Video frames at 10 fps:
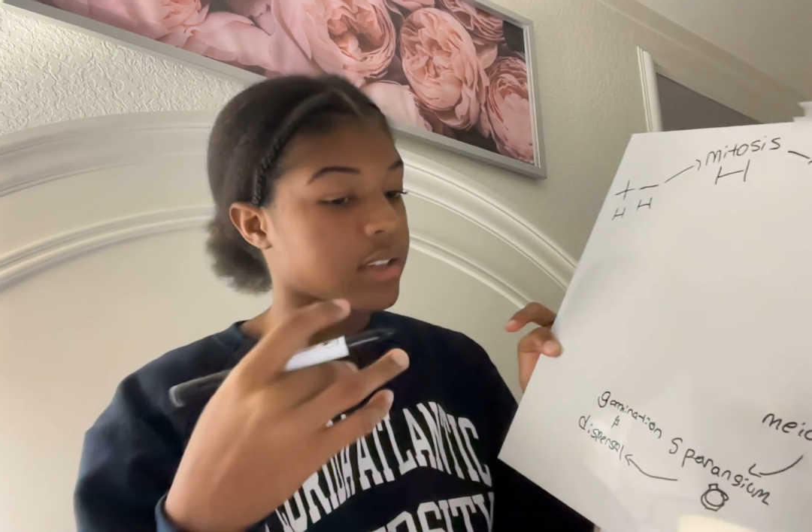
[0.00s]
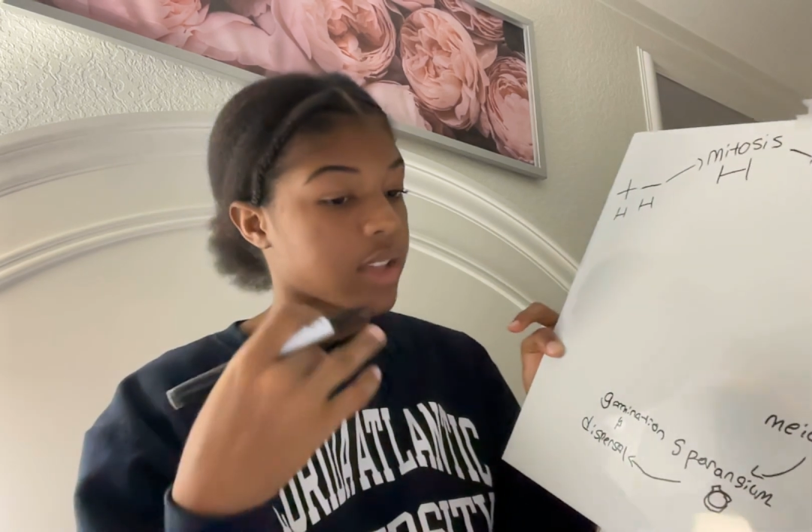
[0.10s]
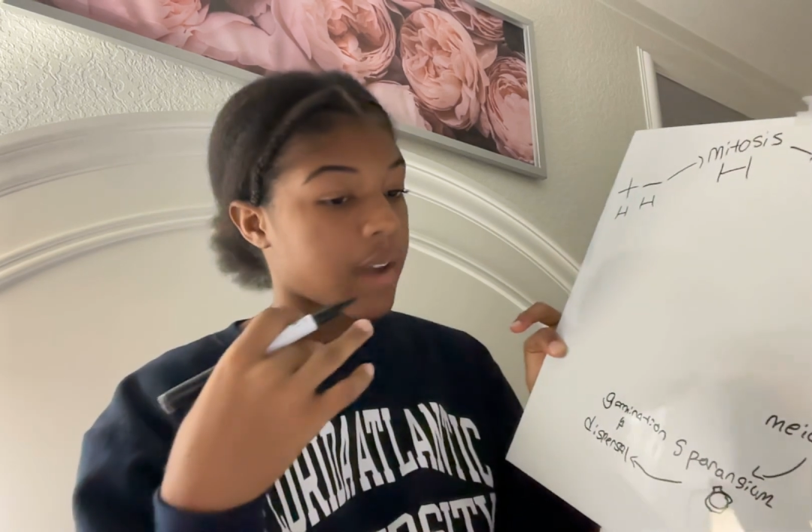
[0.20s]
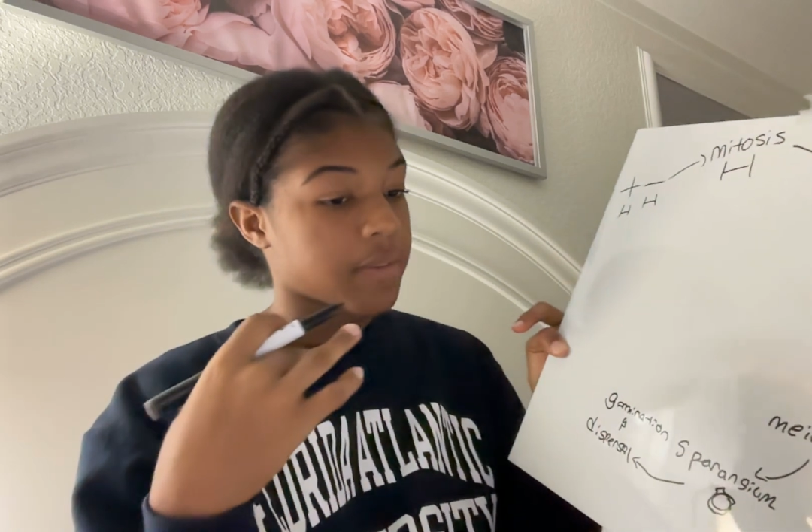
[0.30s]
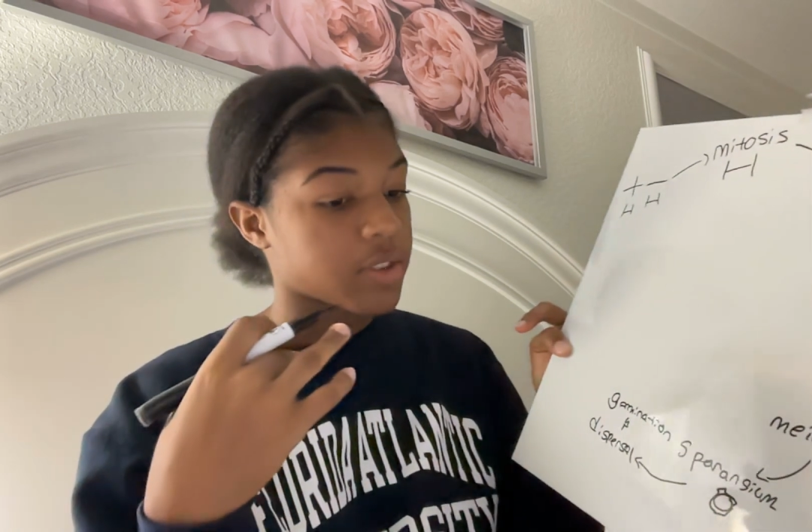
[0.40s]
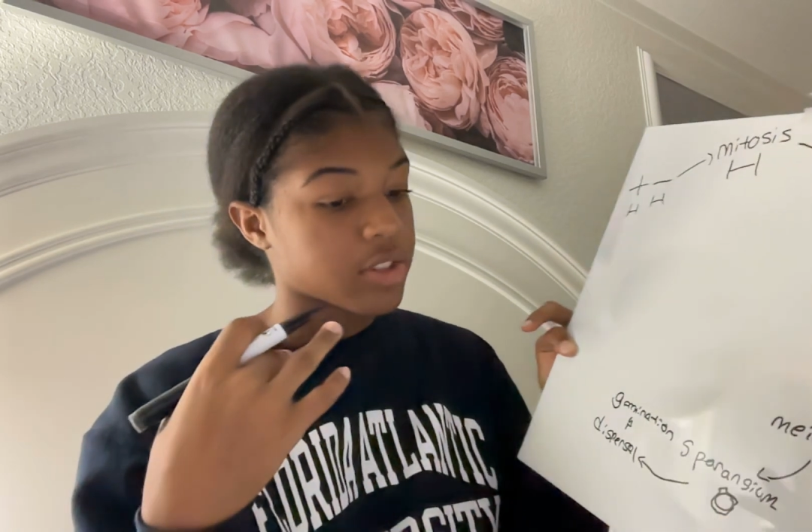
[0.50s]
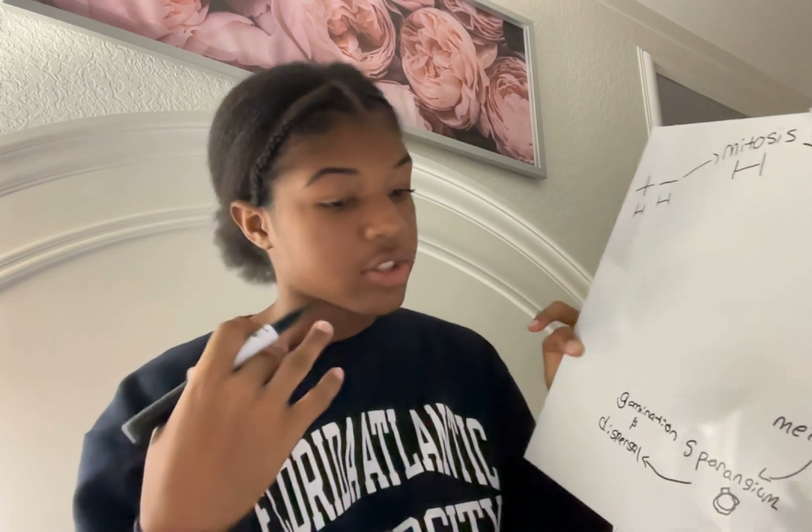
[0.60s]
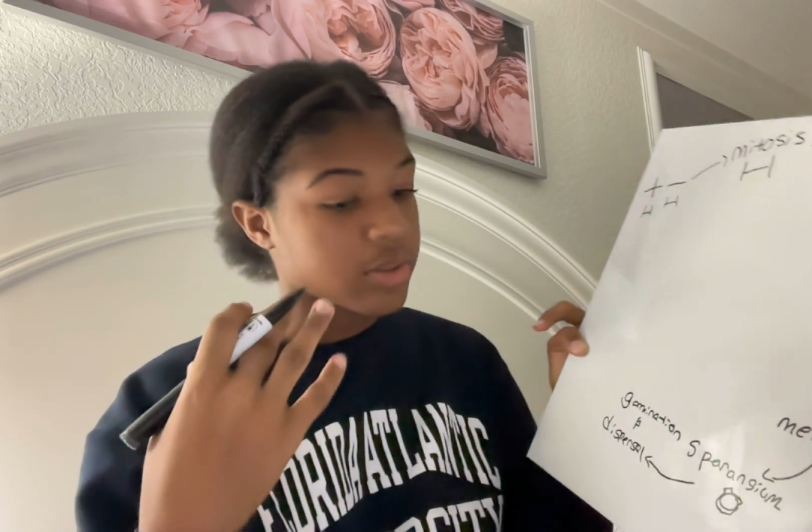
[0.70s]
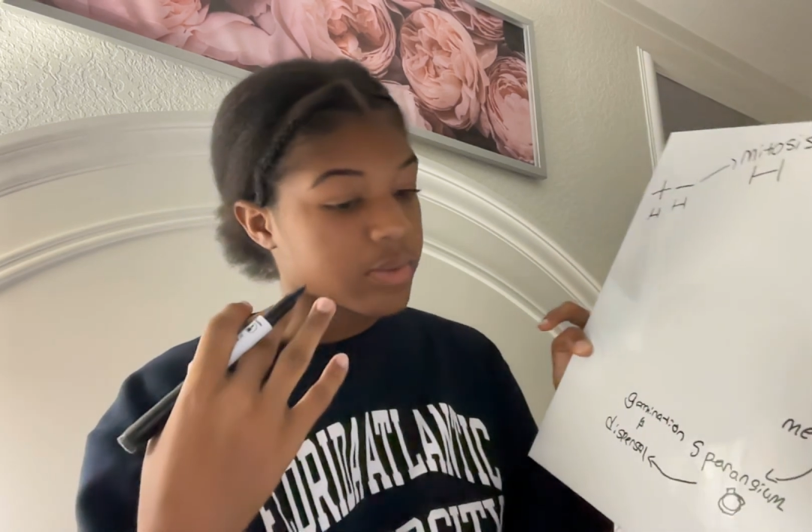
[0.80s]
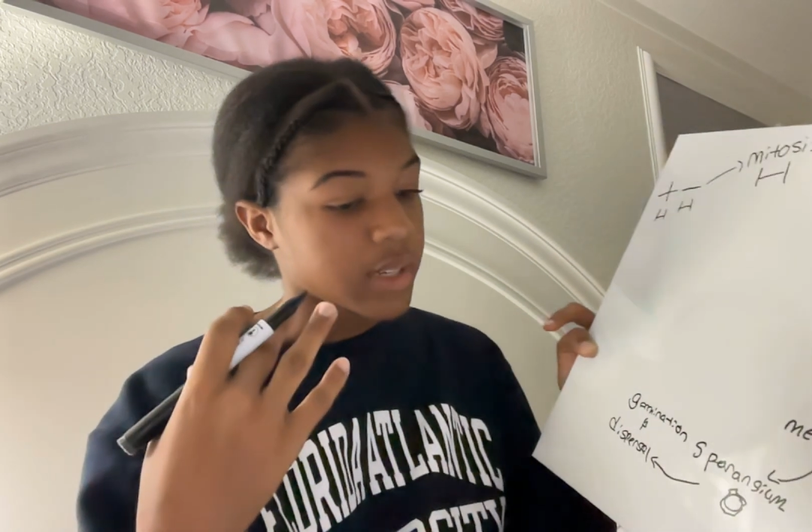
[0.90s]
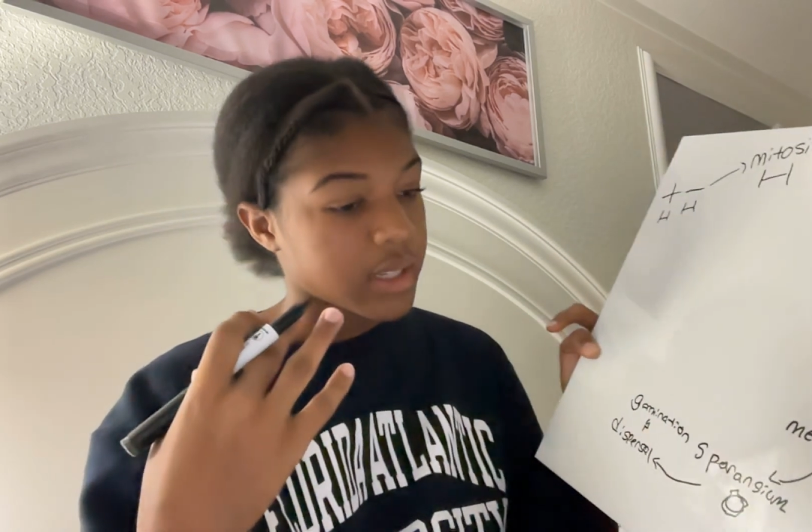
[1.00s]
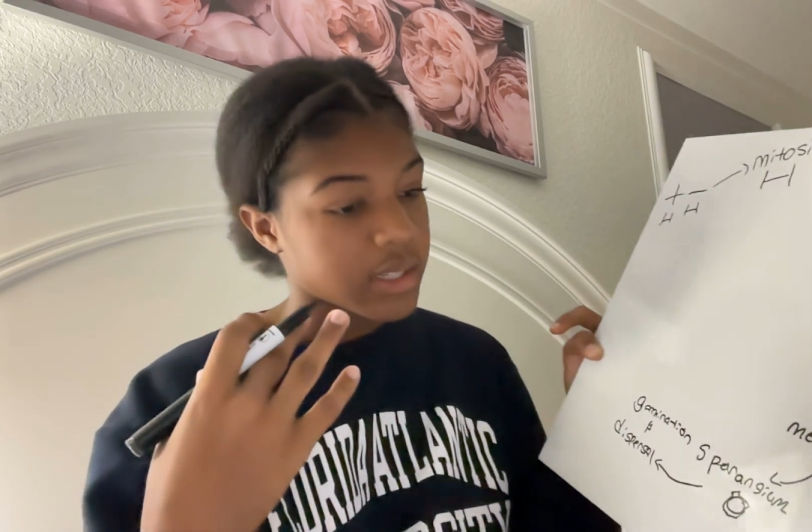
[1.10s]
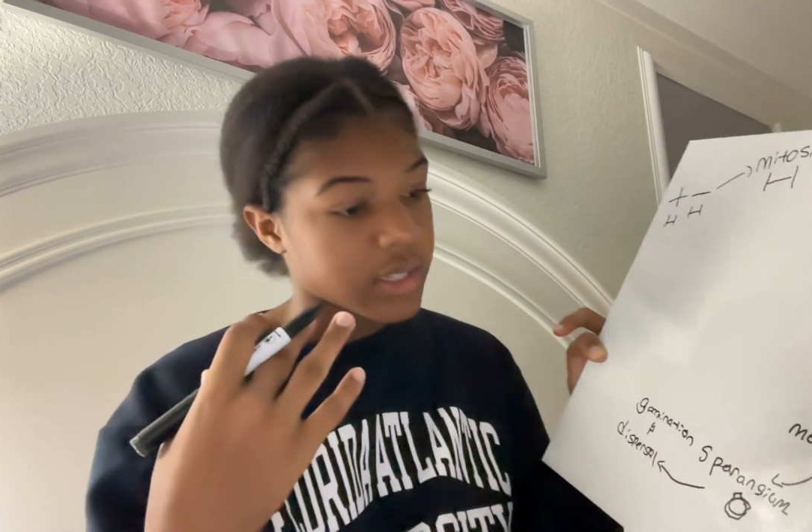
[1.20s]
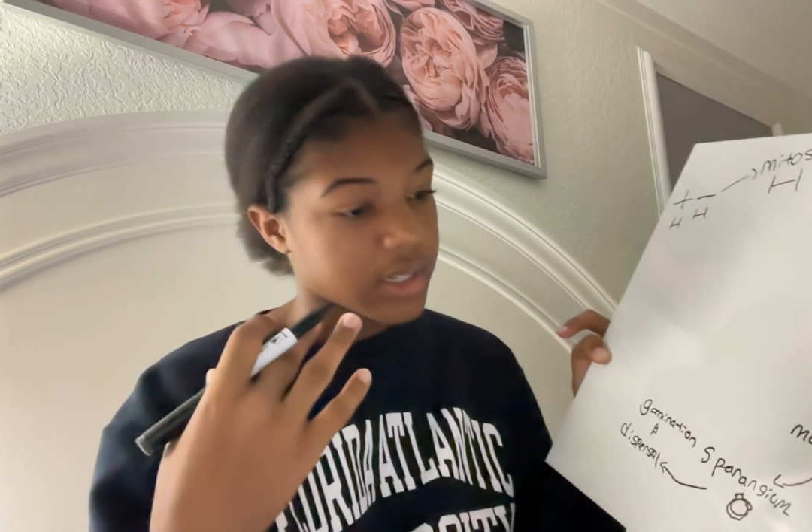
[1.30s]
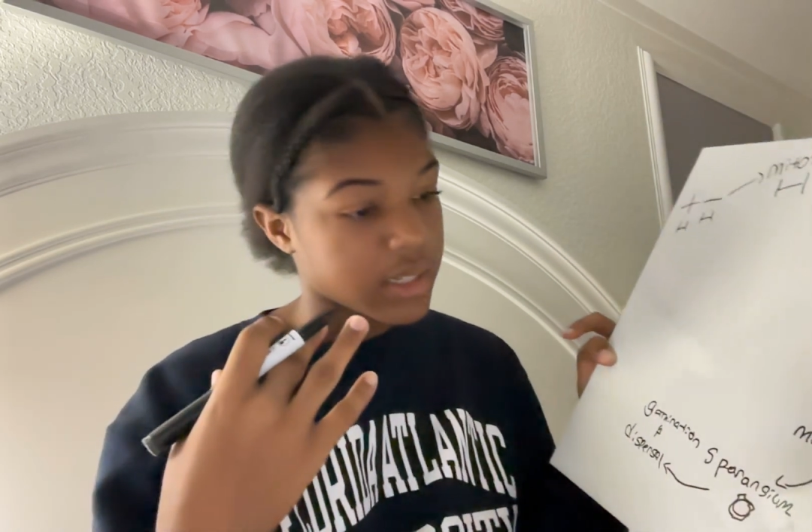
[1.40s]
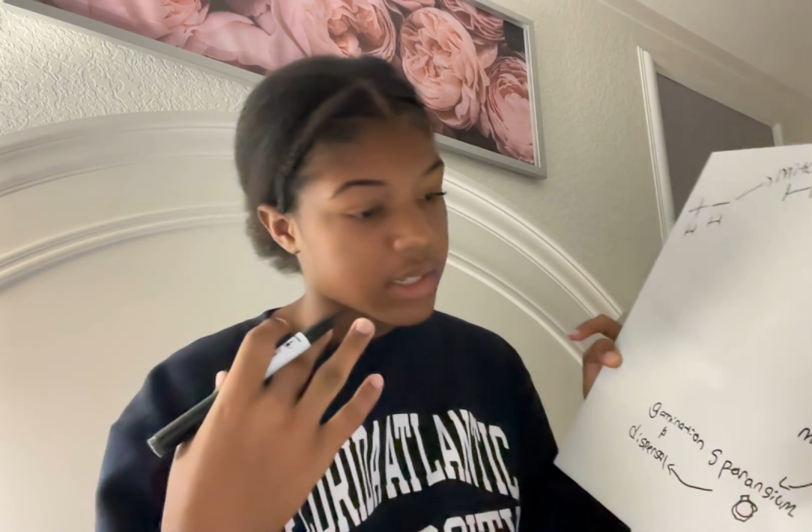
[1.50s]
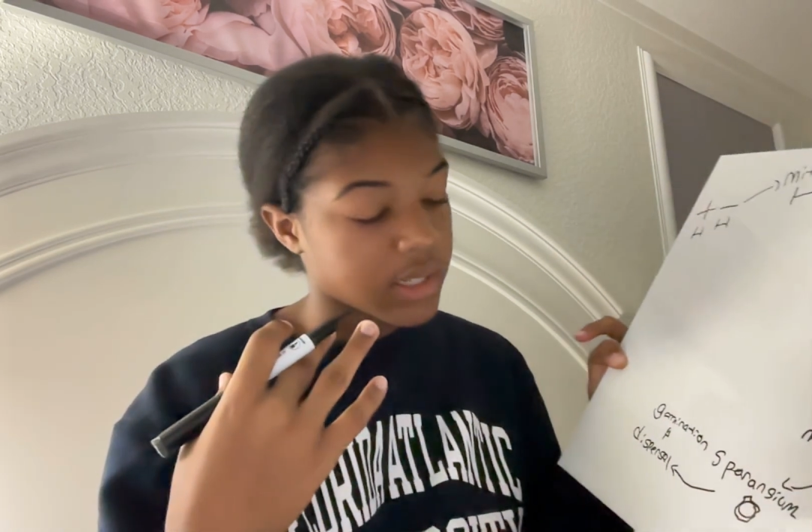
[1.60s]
after it germinates and